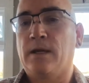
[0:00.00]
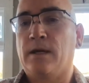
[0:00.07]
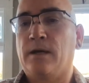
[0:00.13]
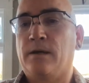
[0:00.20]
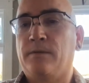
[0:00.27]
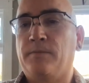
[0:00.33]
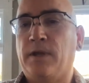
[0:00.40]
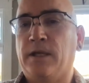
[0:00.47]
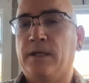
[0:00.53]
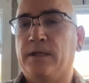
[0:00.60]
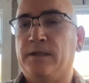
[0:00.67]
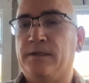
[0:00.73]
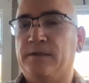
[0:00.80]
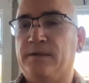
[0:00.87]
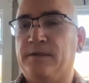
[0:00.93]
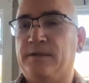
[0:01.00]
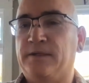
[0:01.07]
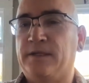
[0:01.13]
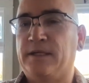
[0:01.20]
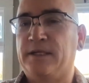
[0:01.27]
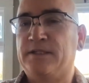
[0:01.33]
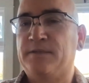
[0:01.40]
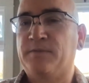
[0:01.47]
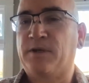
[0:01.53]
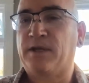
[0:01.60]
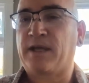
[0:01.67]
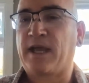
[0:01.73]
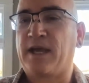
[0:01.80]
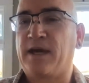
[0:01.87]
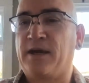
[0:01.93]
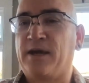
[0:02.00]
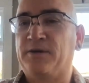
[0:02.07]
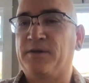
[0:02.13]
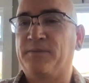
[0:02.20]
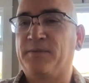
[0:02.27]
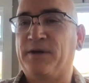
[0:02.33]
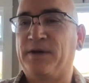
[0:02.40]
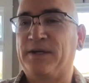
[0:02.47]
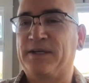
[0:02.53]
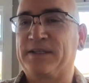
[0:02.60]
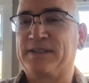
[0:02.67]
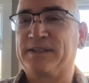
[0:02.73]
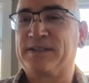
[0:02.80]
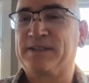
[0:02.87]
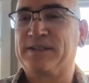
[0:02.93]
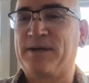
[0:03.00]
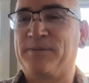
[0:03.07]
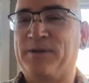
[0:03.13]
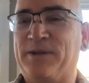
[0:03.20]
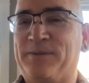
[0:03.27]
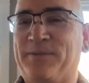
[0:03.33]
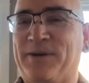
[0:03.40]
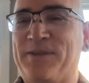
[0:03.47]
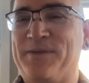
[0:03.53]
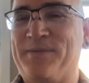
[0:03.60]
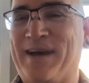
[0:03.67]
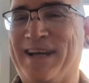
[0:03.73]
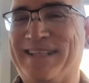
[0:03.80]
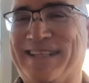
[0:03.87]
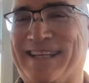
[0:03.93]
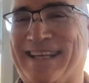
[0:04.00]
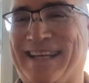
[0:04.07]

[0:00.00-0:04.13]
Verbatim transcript: Oh, Megan, need some cacao in the mug. Double up on the magic,